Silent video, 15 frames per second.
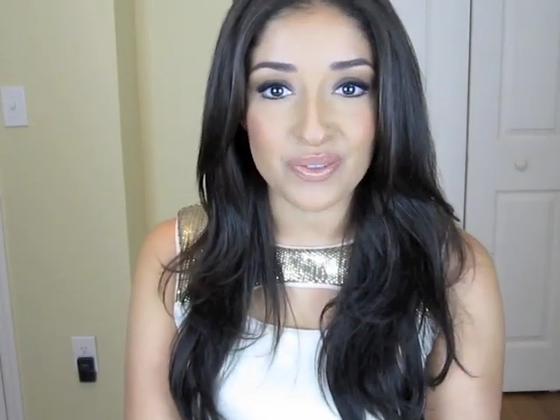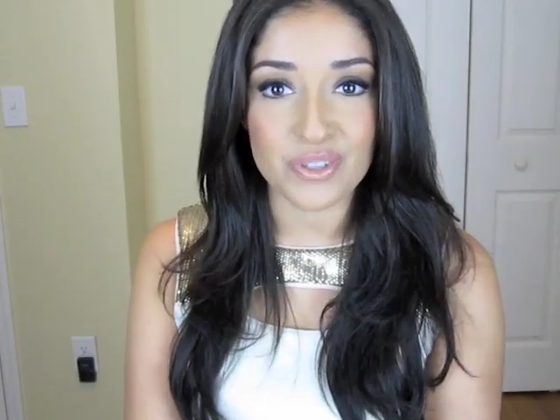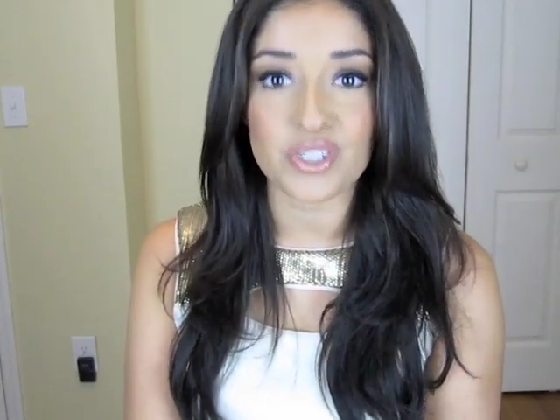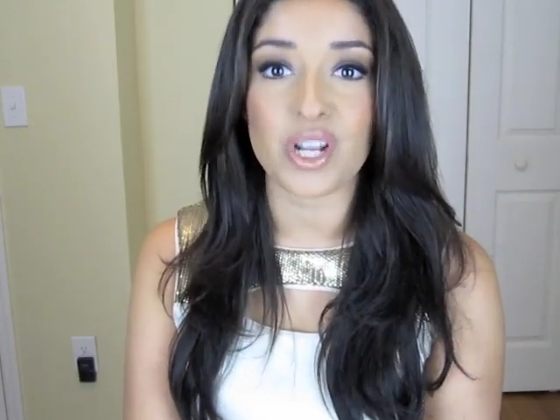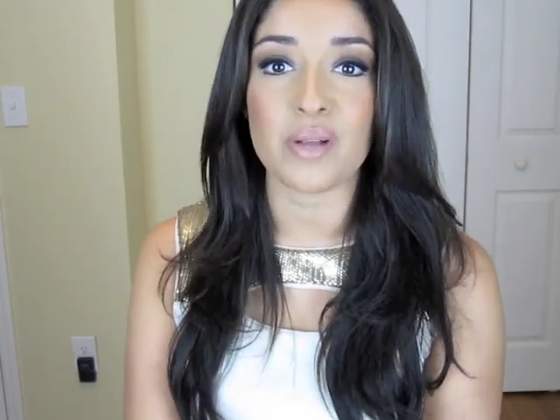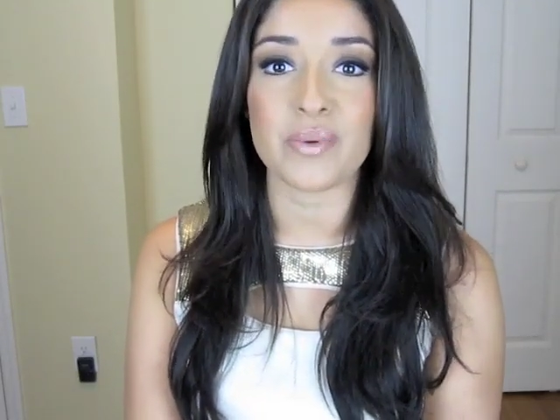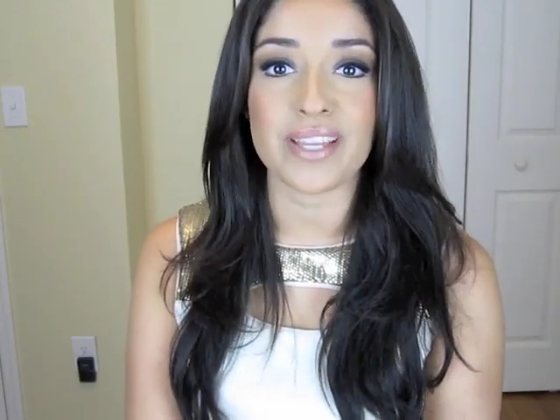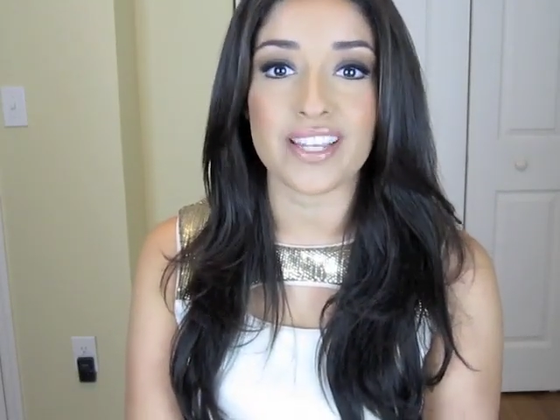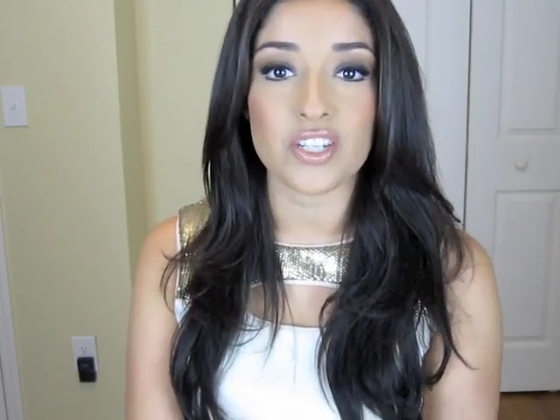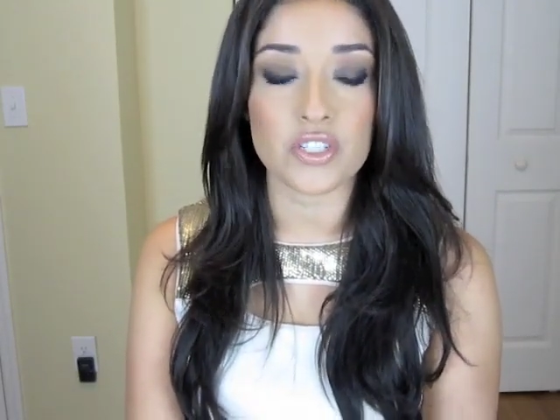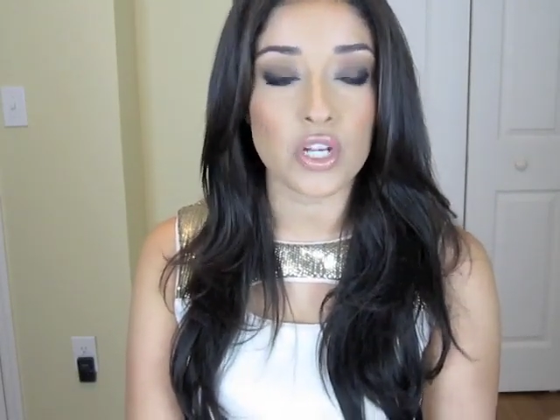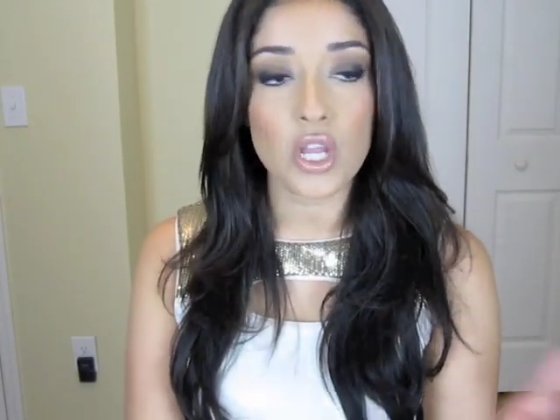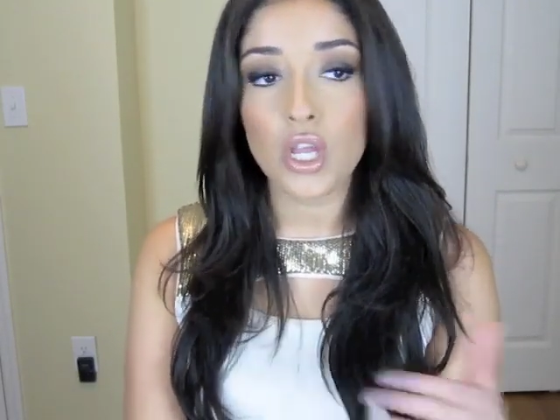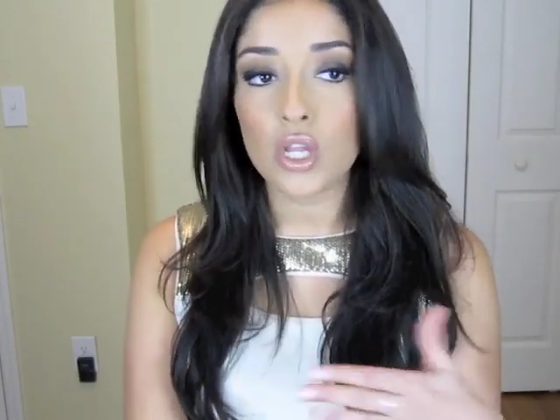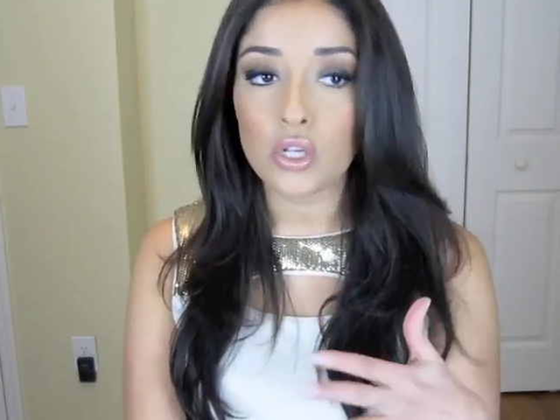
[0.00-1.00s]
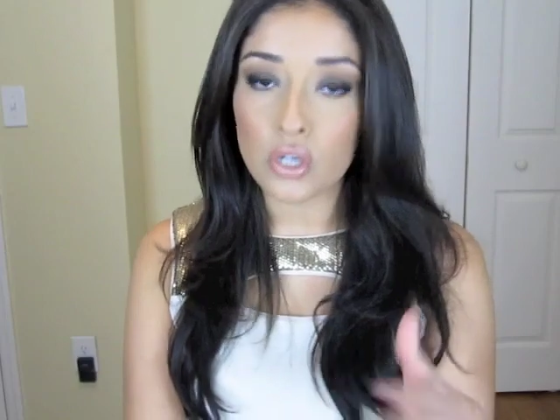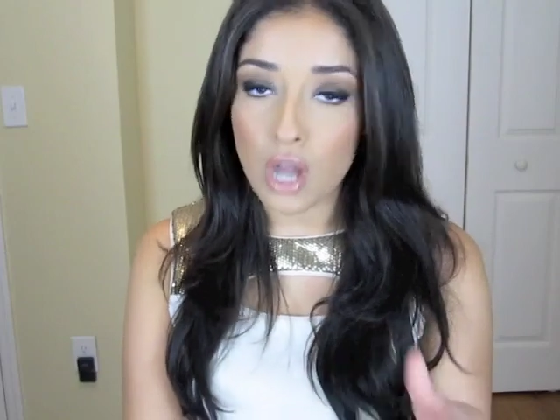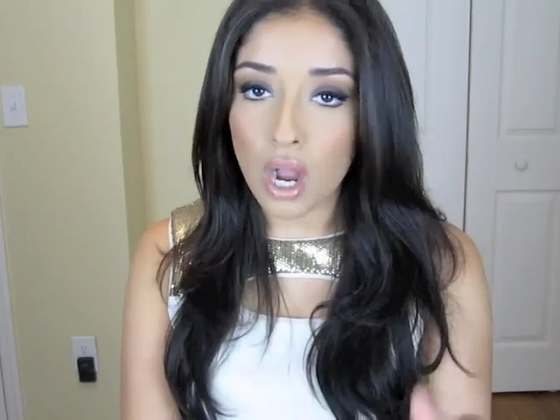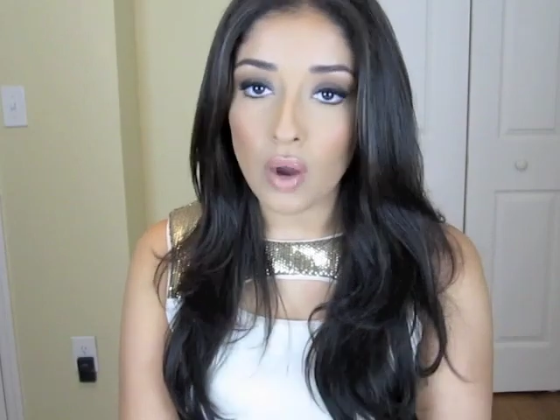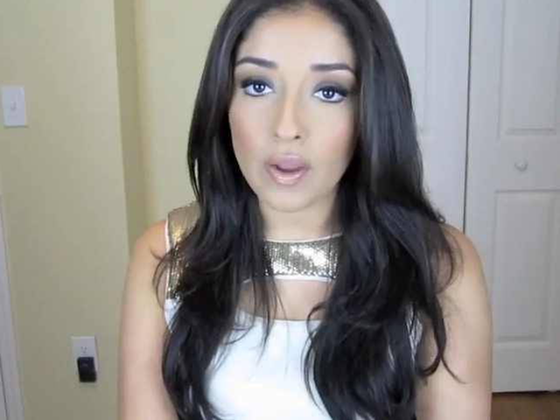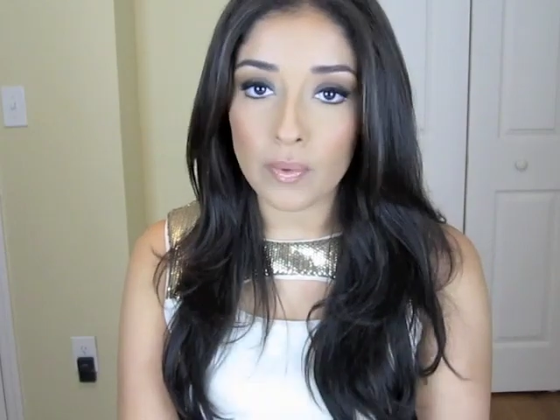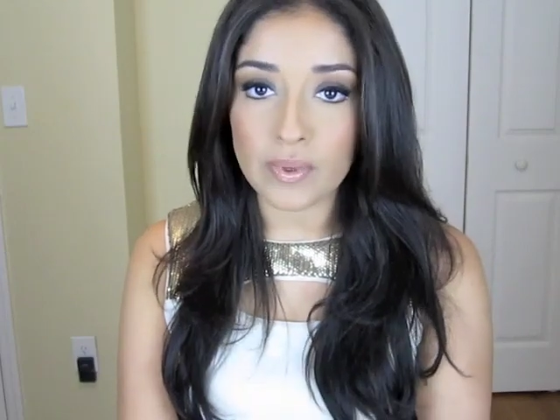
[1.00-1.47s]
shell beige. No,
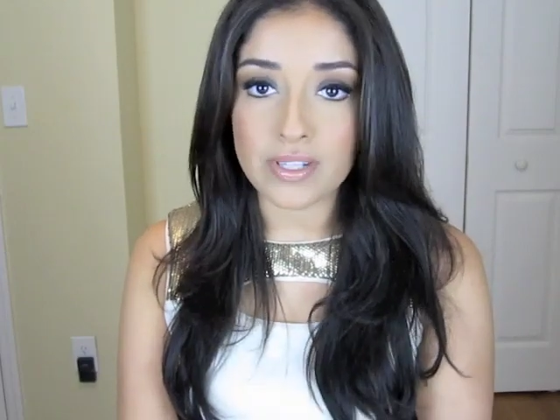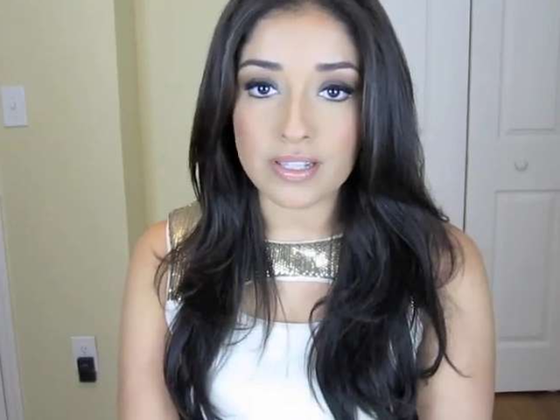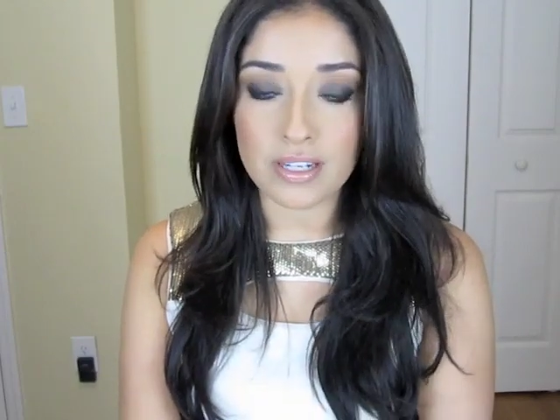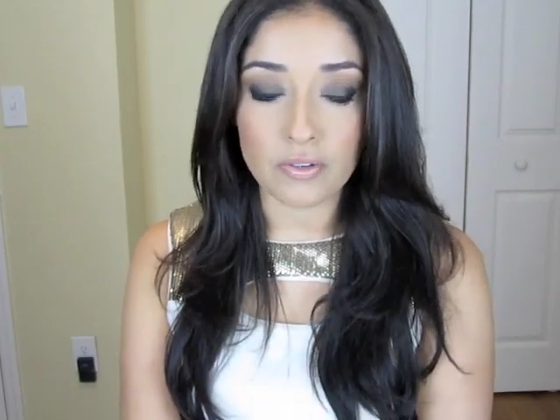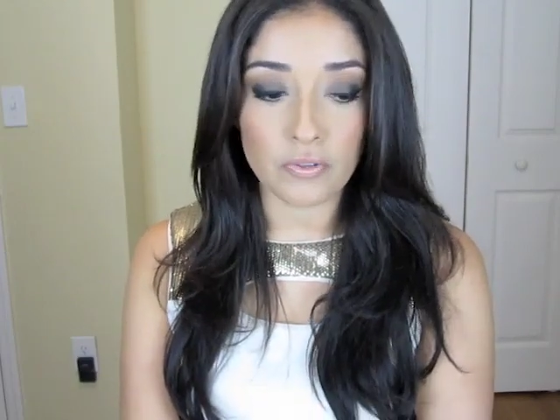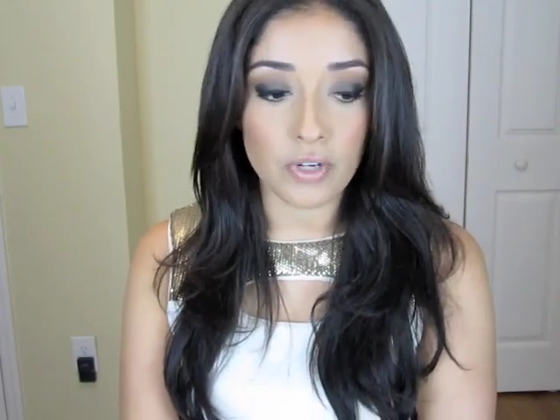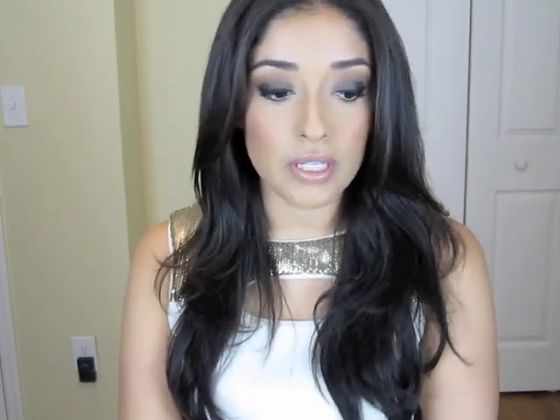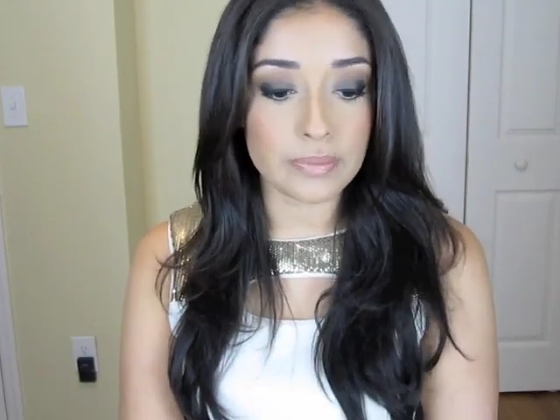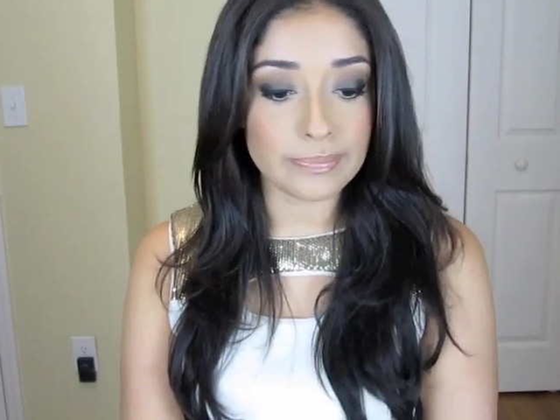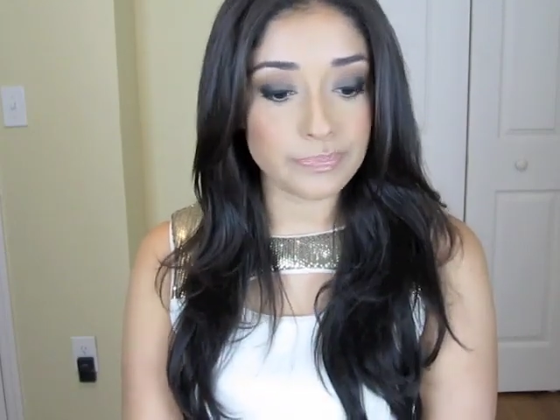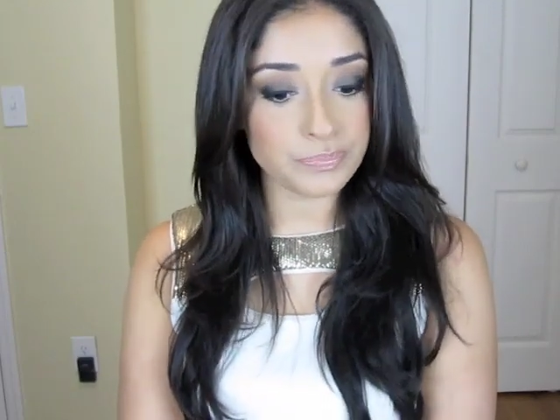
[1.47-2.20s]
it was different.